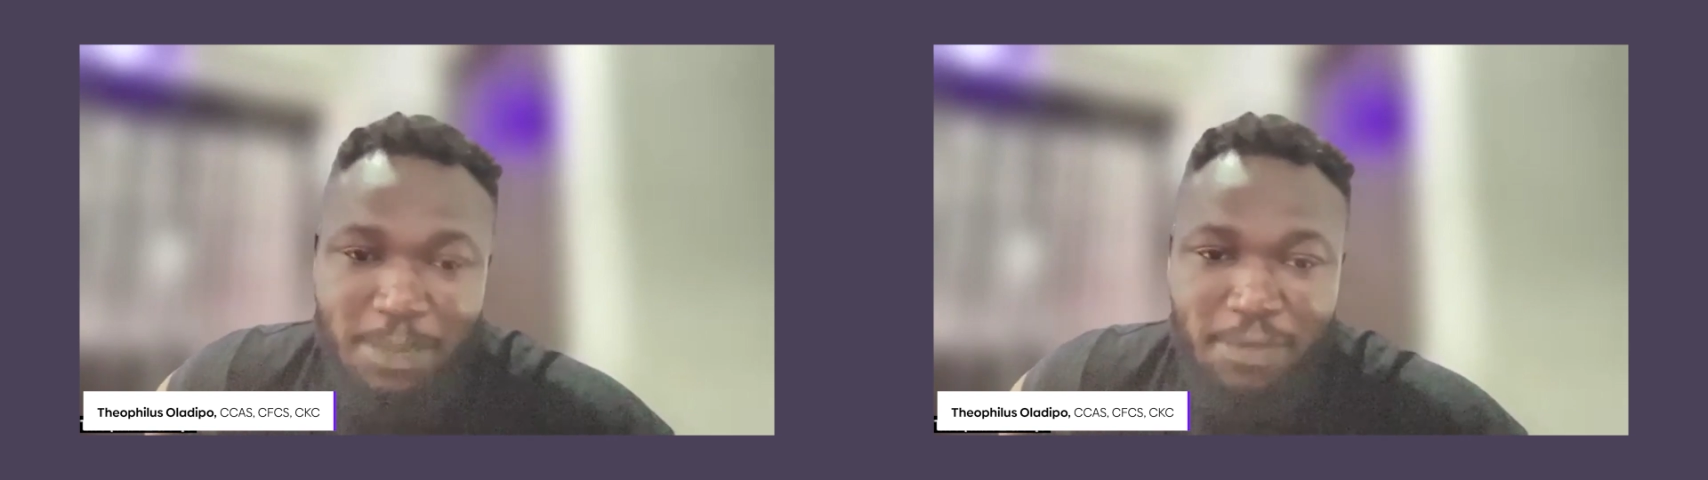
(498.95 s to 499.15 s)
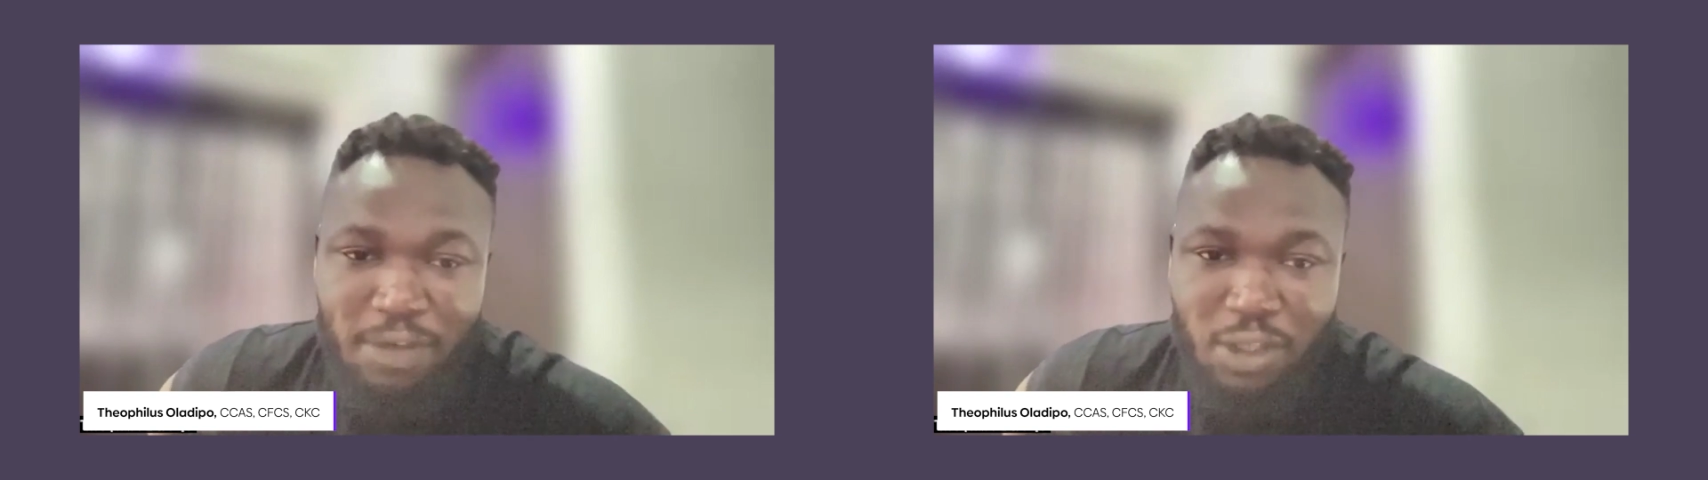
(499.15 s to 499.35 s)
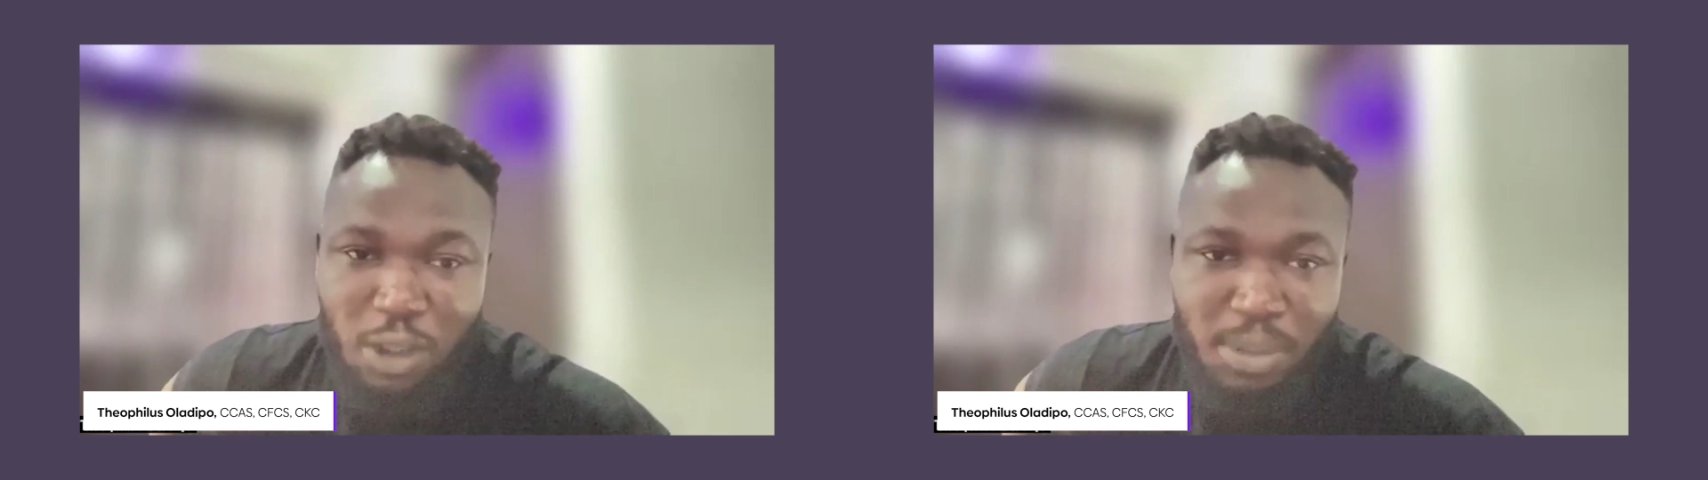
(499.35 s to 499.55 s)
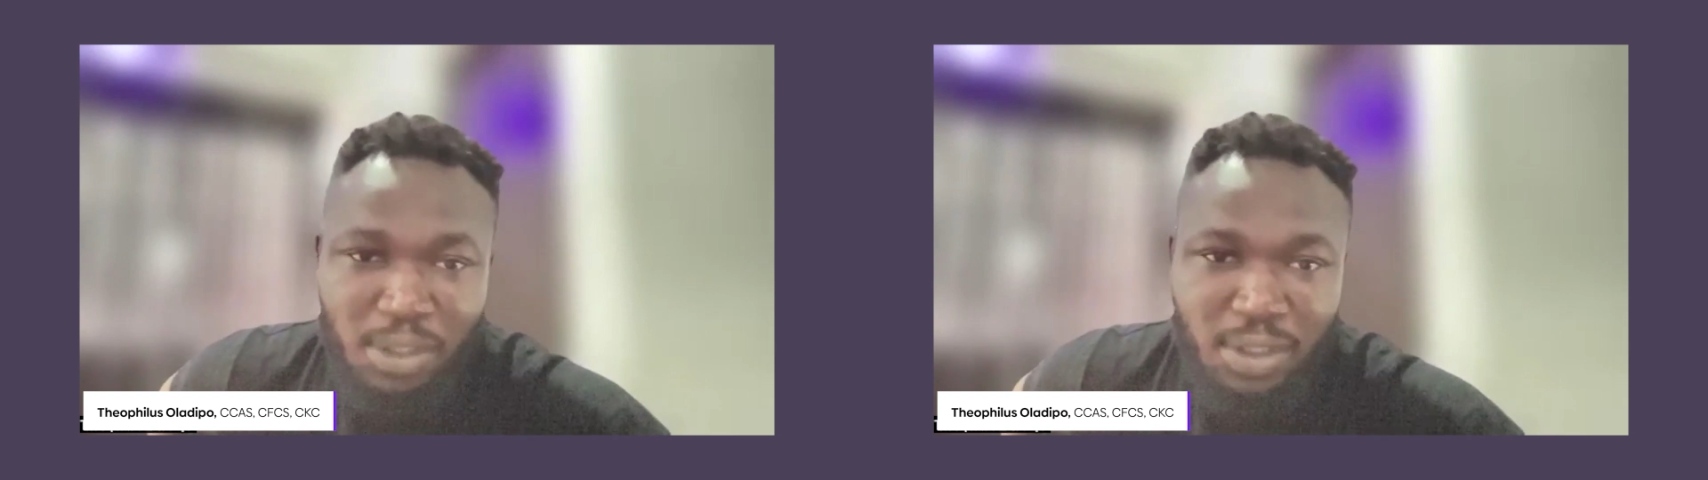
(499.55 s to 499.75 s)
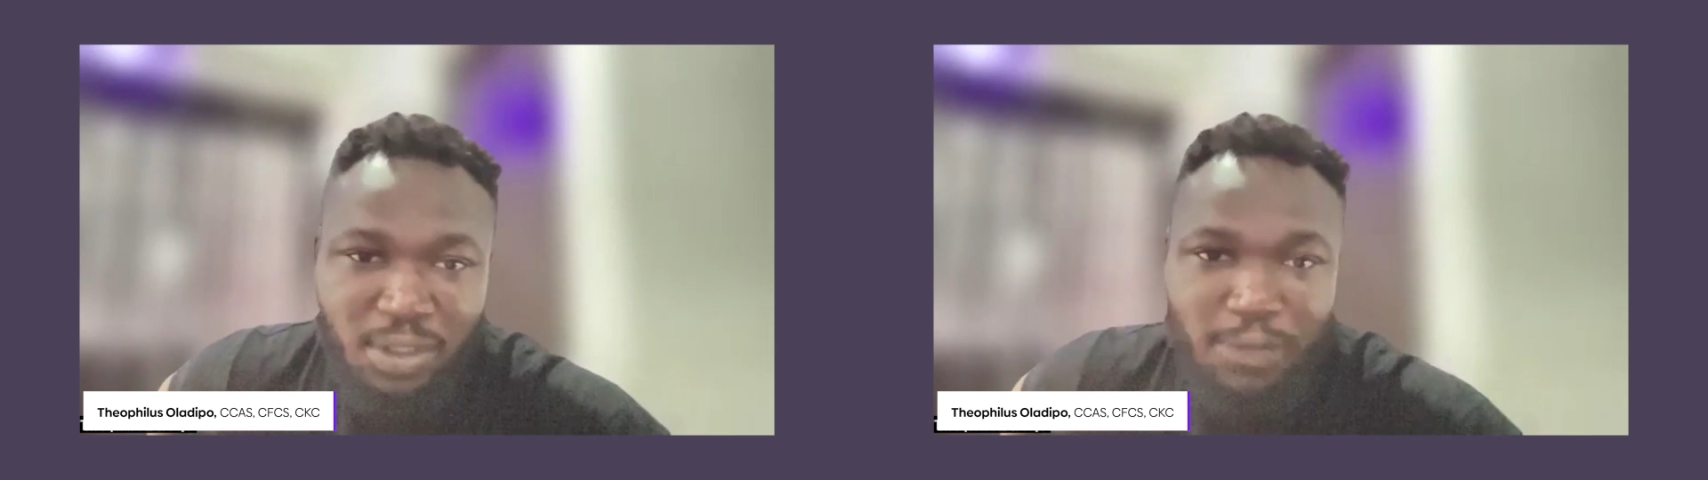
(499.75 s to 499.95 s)
before the
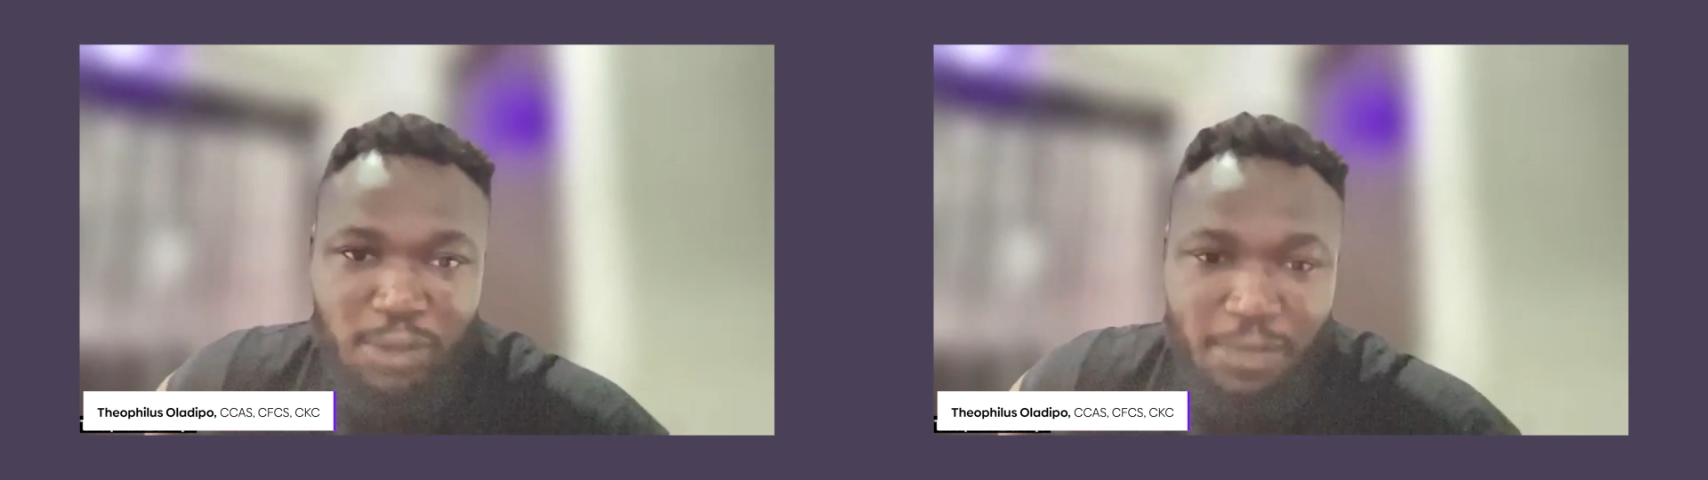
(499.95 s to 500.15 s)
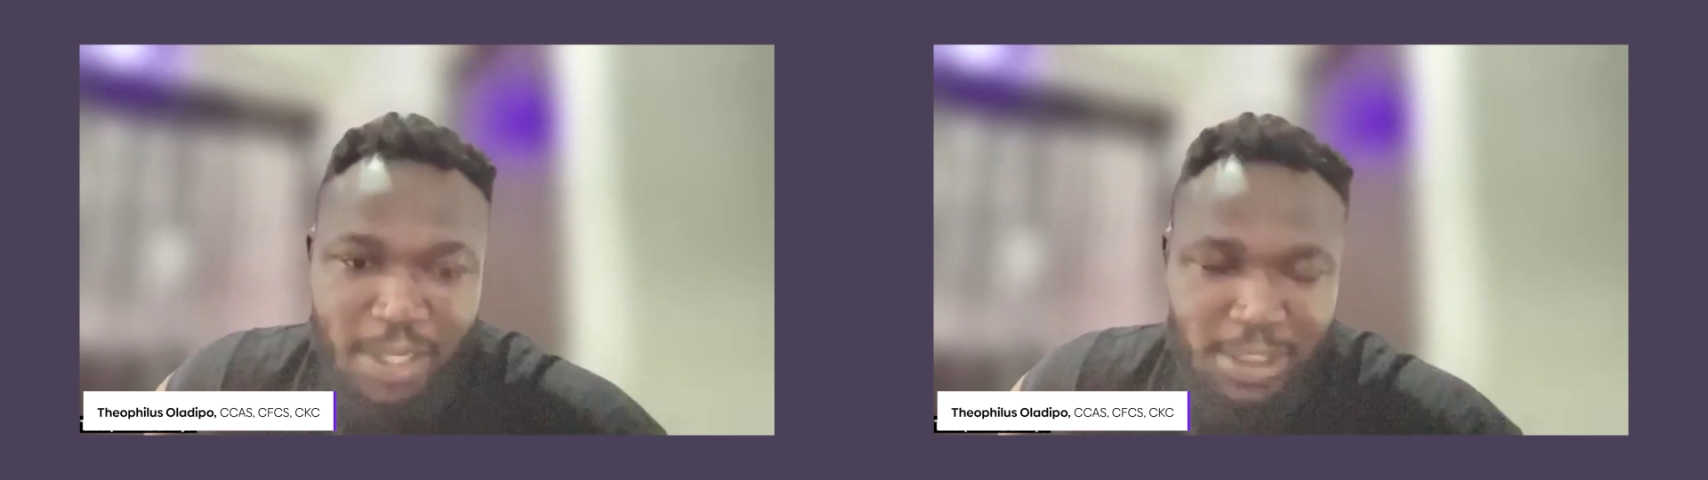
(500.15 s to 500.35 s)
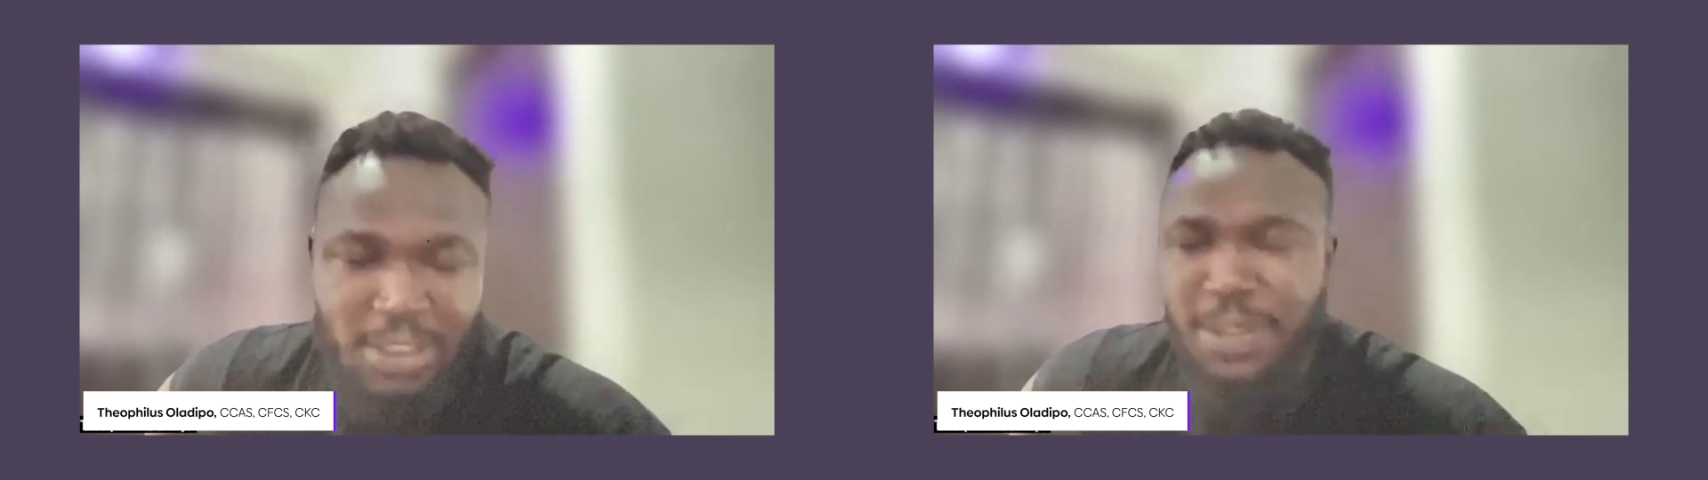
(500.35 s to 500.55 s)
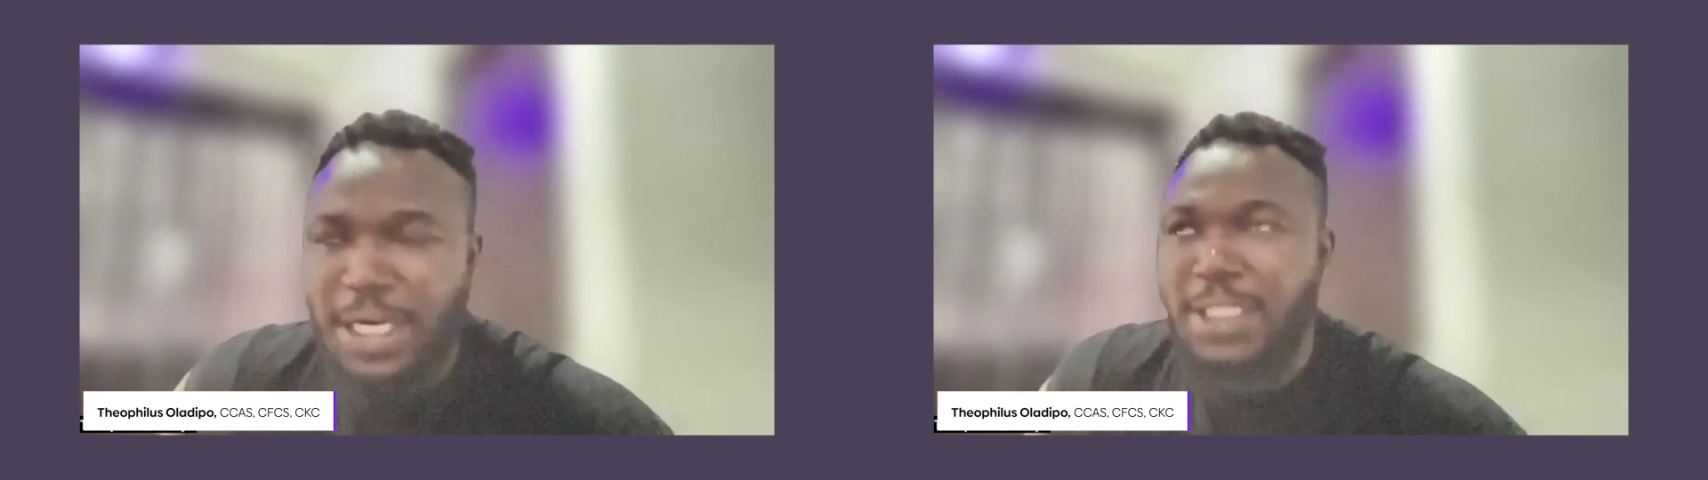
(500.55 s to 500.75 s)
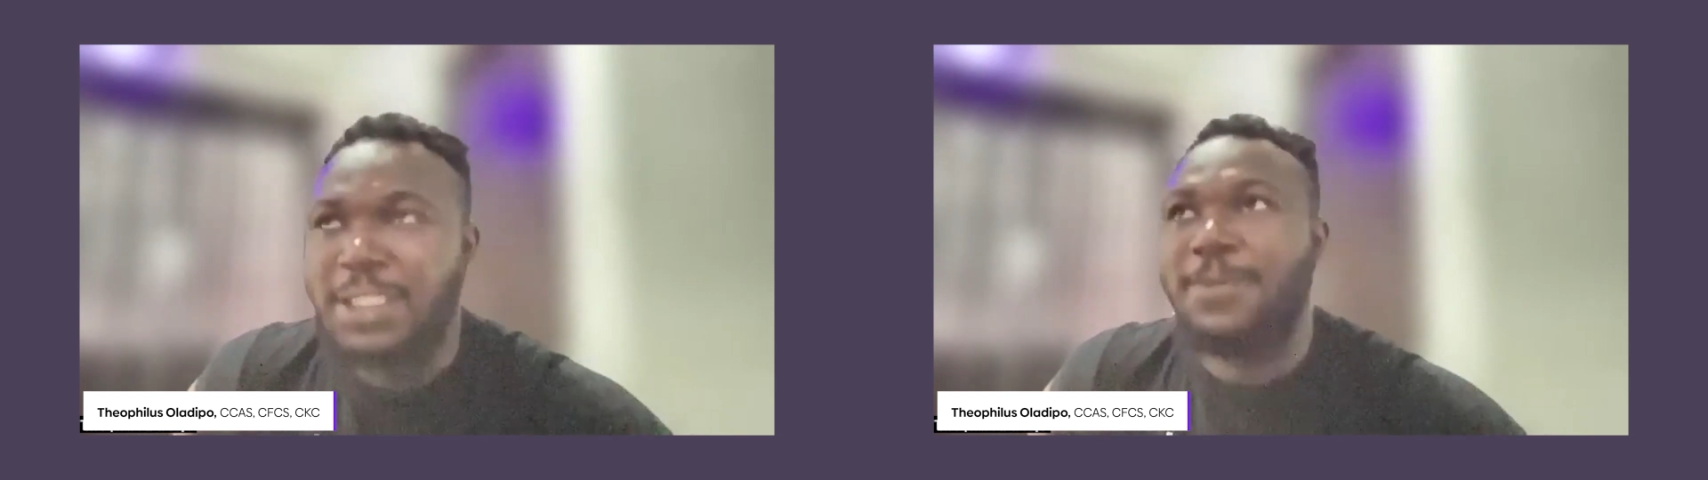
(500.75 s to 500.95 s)
options fully vest,
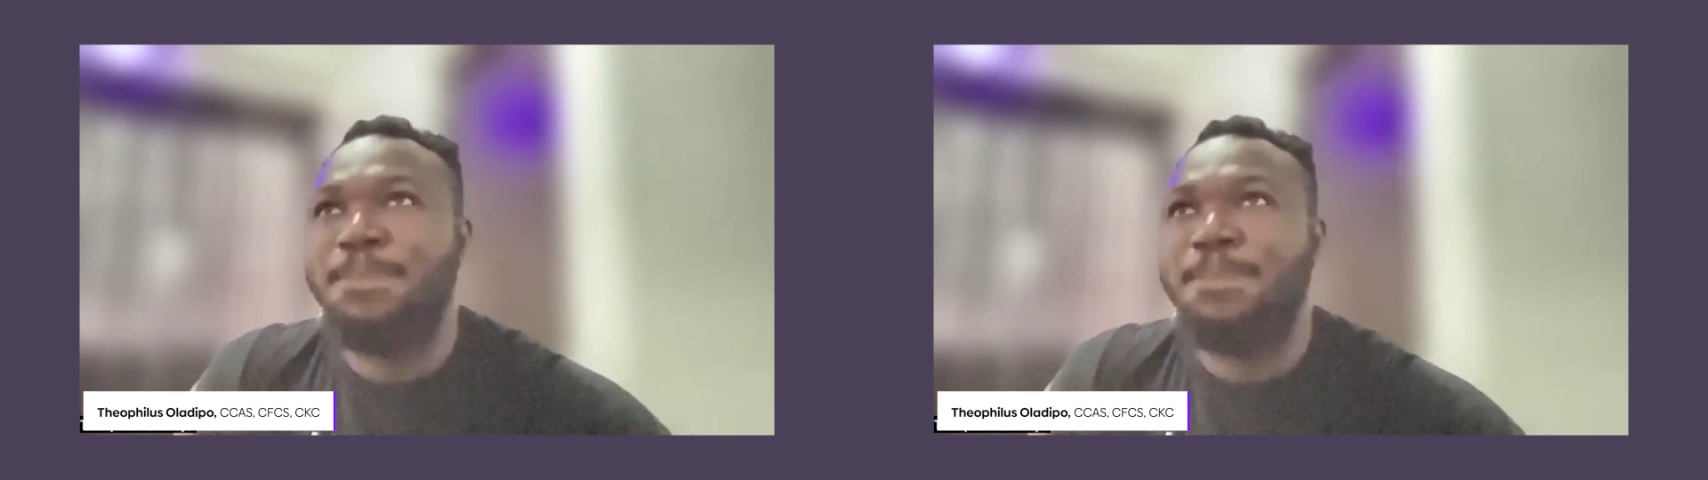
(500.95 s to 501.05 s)
right?